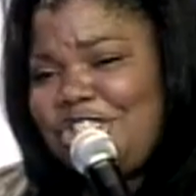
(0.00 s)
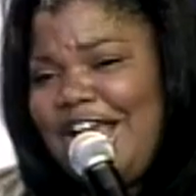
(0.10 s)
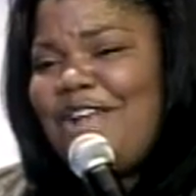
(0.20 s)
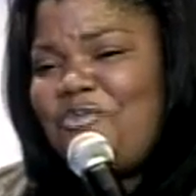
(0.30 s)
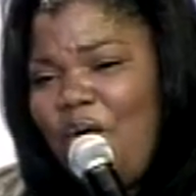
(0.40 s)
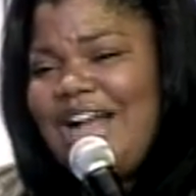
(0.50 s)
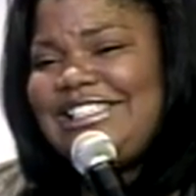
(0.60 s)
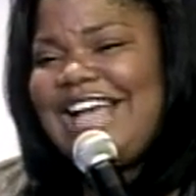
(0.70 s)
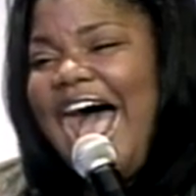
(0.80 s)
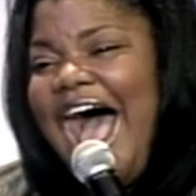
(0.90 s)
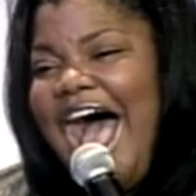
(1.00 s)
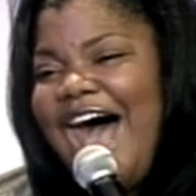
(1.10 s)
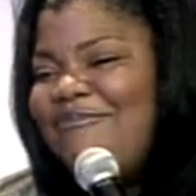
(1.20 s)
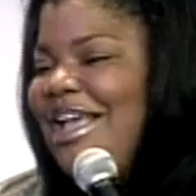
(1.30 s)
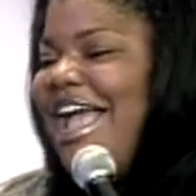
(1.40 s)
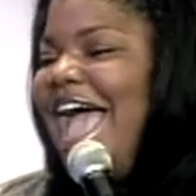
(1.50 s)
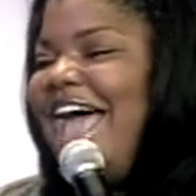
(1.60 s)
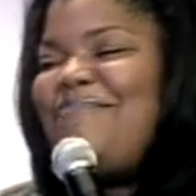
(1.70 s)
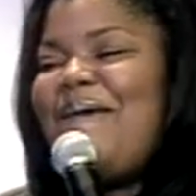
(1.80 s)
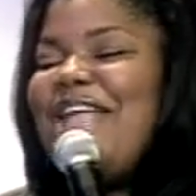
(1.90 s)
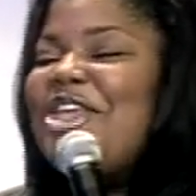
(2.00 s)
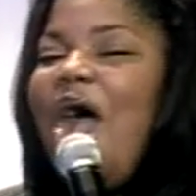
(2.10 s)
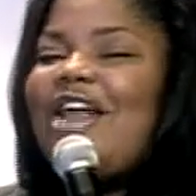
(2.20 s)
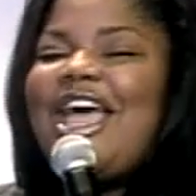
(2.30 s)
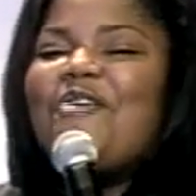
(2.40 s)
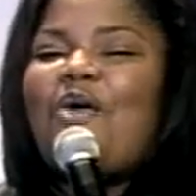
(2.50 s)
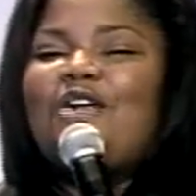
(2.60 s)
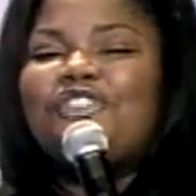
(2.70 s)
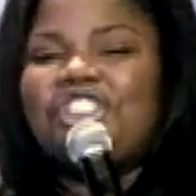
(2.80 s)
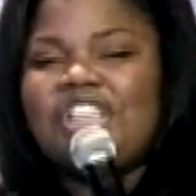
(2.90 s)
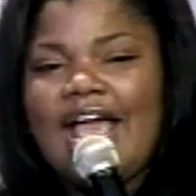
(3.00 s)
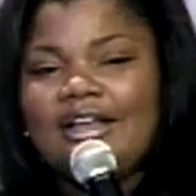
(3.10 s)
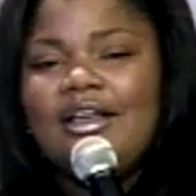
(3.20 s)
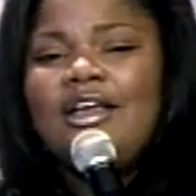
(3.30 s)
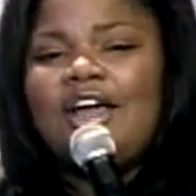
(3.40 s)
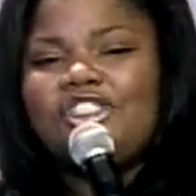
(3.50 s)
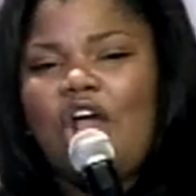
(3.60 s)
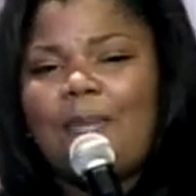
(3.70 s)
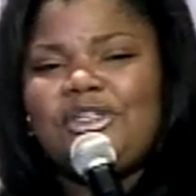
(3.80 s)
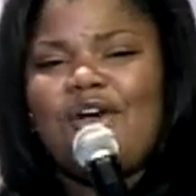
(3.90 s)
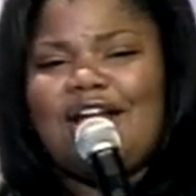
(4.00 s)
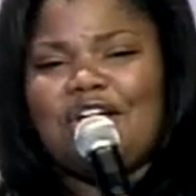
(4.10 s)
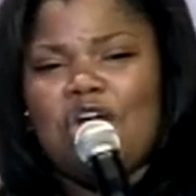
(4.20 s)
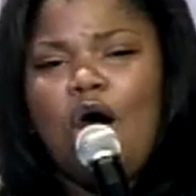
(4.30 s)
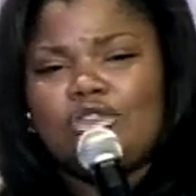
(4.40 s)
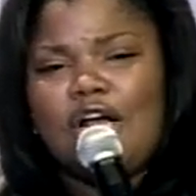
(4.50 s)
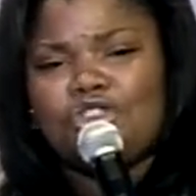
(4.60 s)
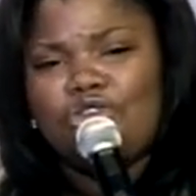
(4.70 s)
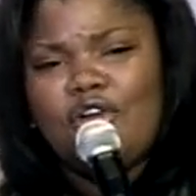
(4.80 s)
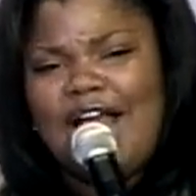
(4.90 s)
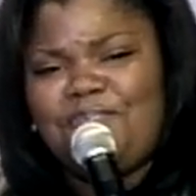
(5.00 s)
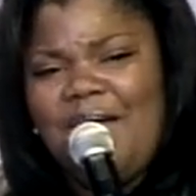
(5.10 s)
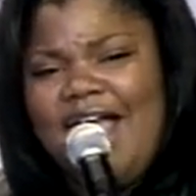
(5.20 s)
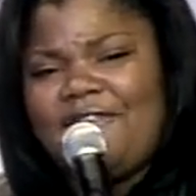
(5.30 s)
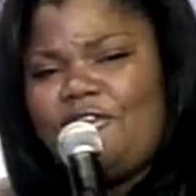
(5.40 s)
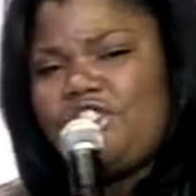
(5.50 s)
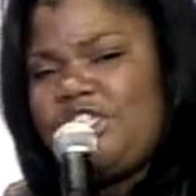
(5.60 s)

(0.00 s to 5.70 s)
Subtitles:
shit one time, and man, y'all ain't worth shit. Because y'all be trying to coach us through that painful